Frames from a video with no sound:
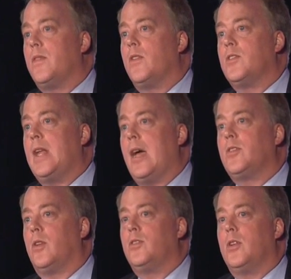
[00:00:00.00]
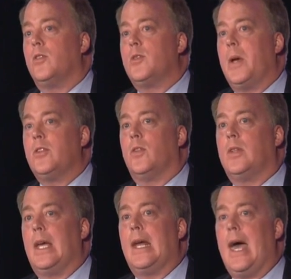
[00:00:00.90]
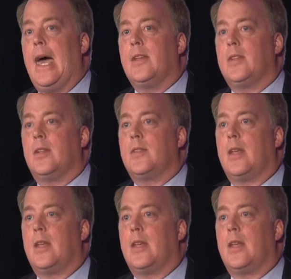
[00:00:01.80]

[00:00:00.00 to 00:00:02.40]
for those national geospatial data assets